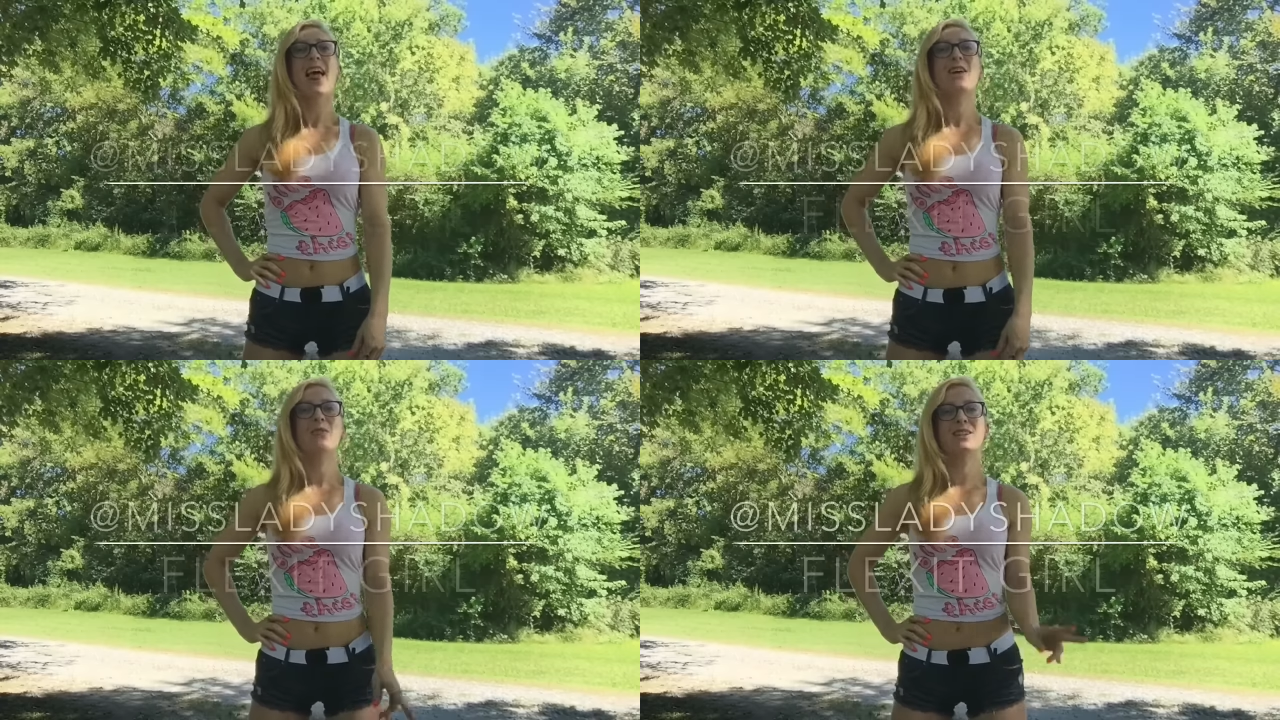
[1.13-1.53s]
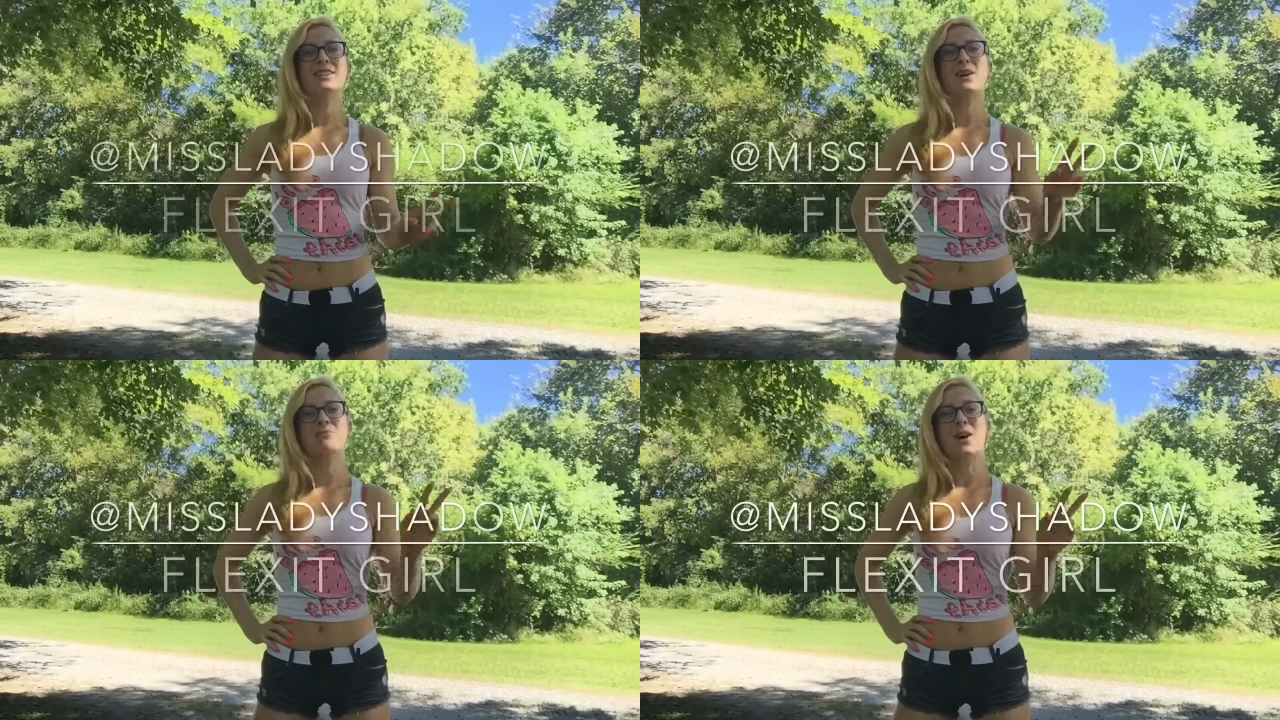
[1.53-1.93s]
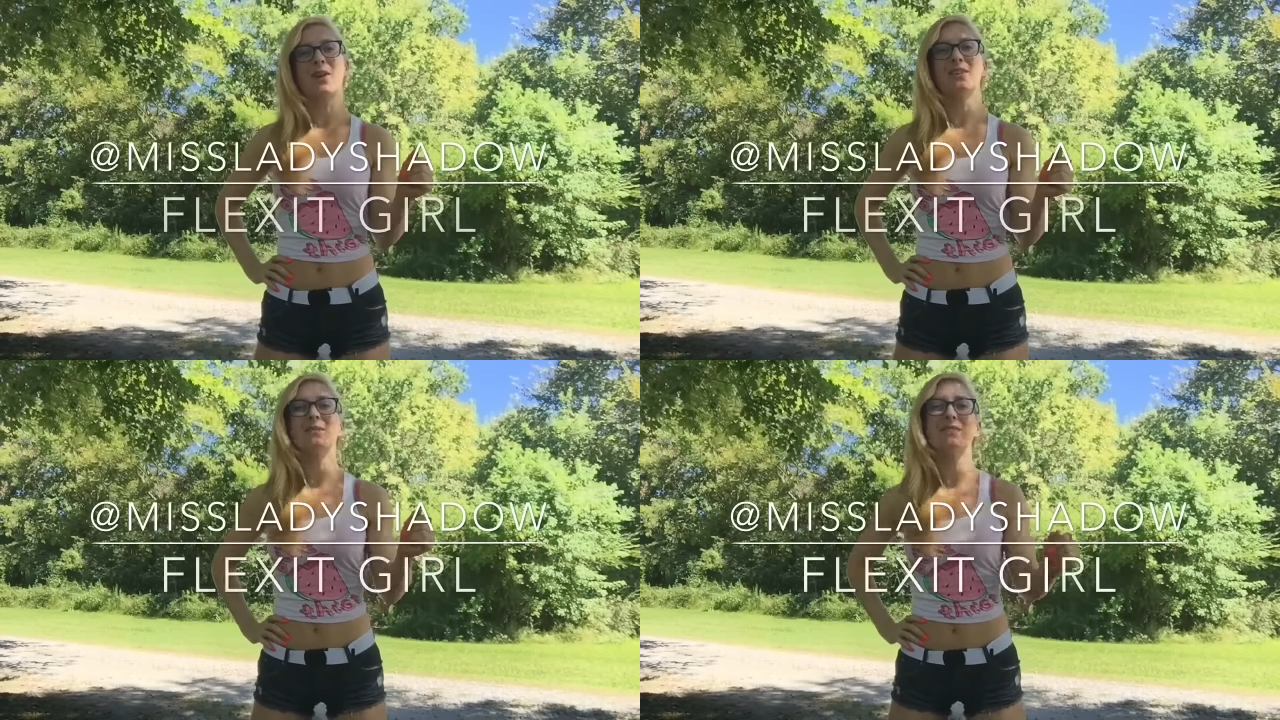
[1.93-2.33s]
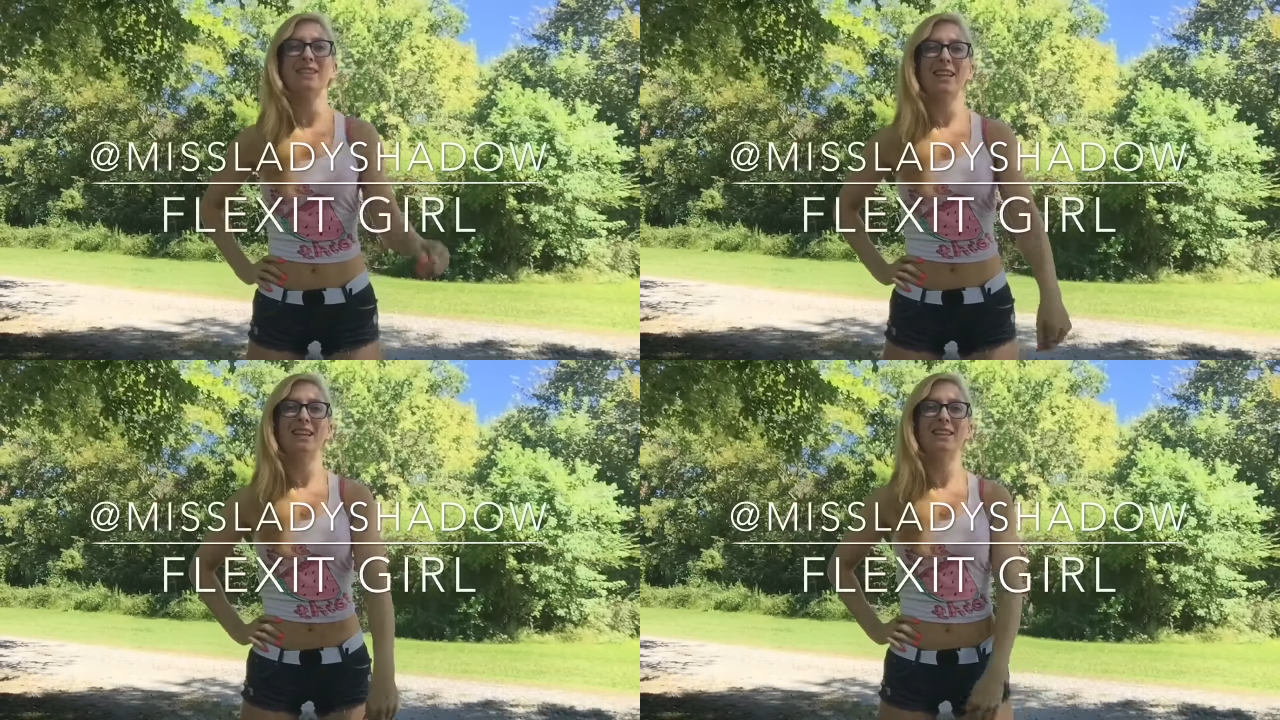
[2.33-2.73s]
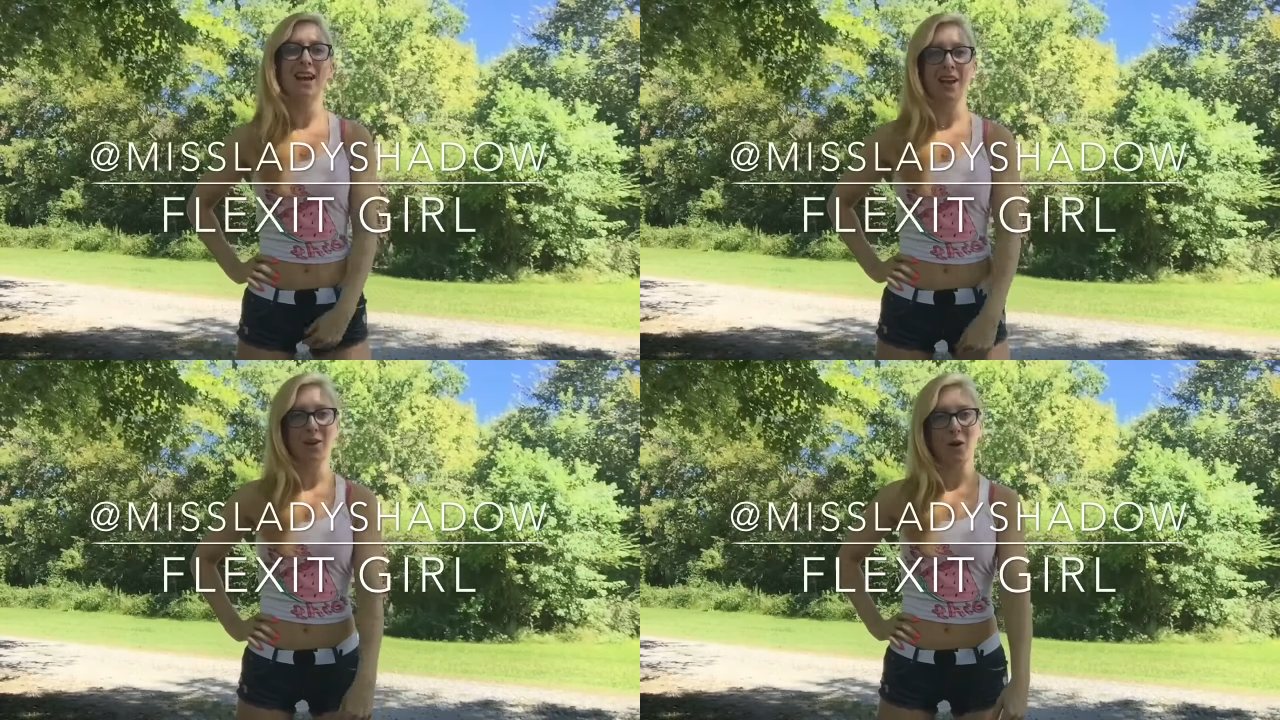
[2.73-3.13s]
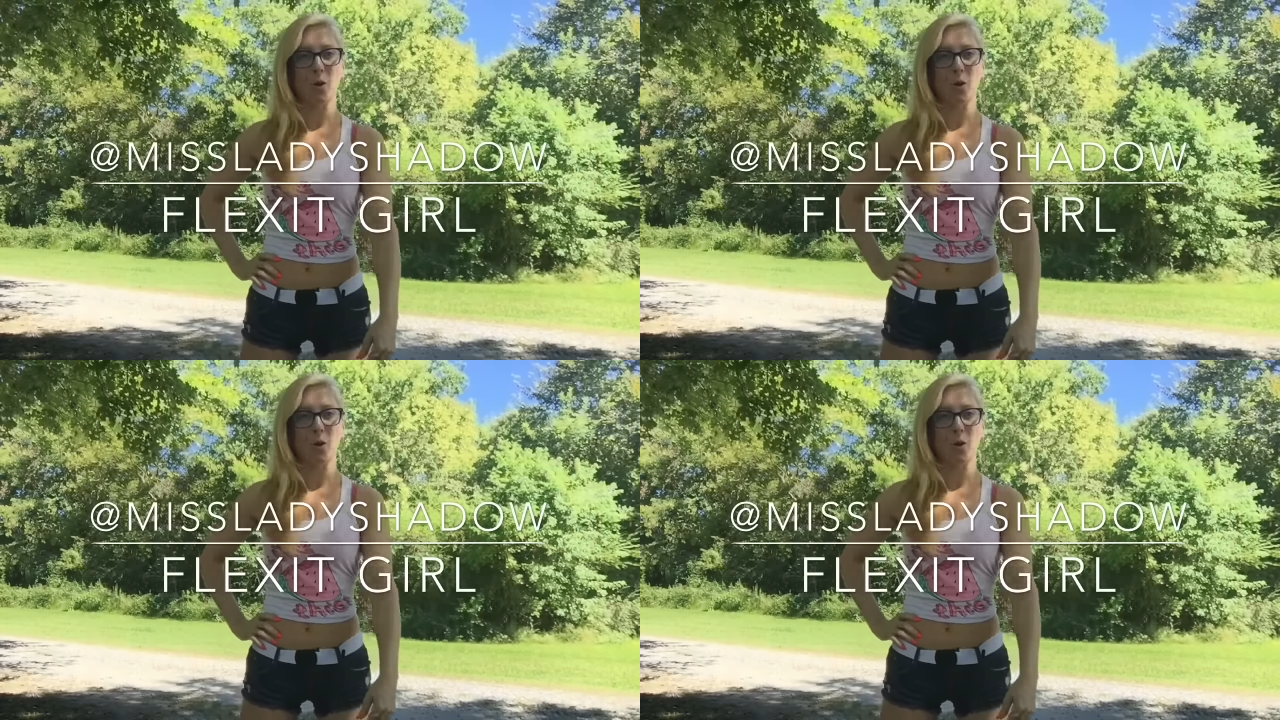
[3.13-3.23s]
Hey, what's up, y'all? This is Miss Lady Shadow,